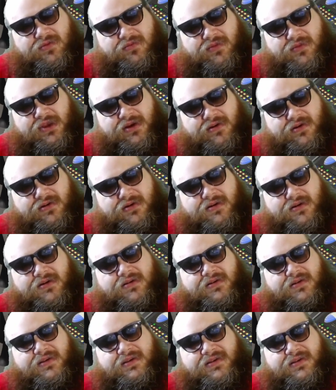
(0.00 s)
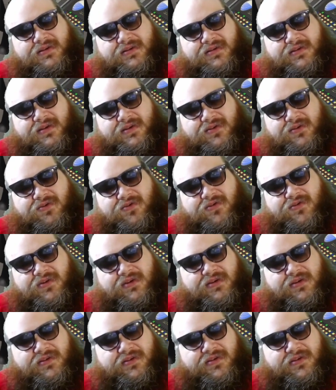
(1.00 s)
Mariner is as
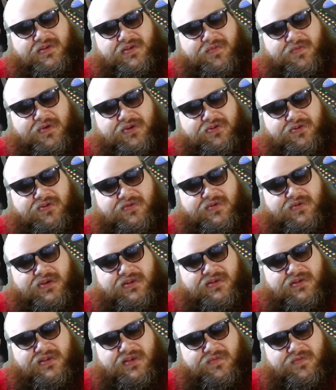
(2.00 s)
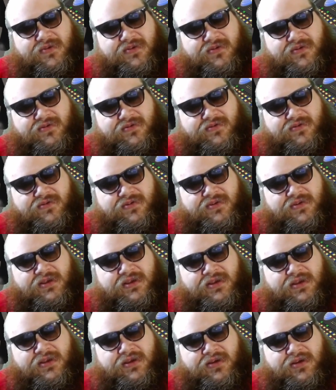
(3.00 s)
annoying as you'd expect her to be in this episode.
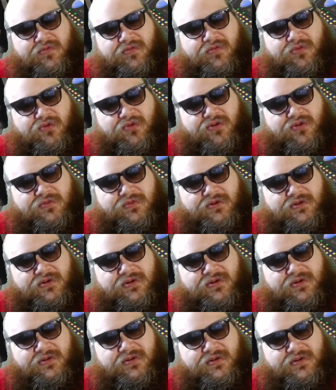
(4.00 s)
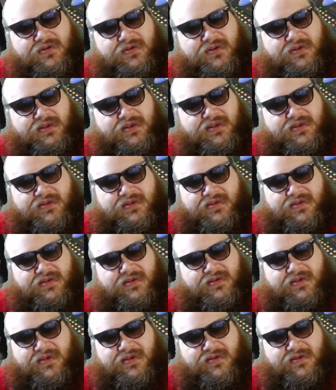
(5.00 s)
Boimler
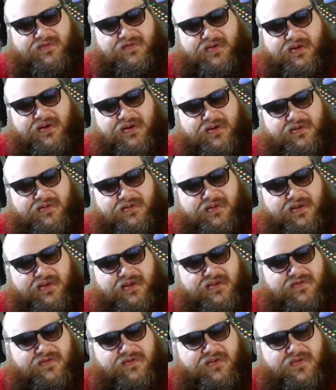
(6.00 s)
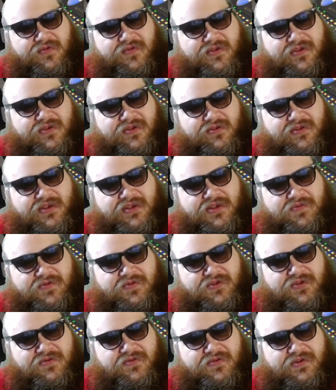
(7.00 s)
is on fire. The last few episodes he's
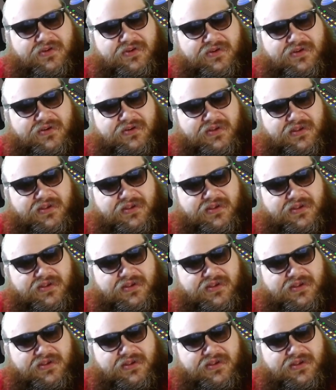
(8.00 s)
been doing good.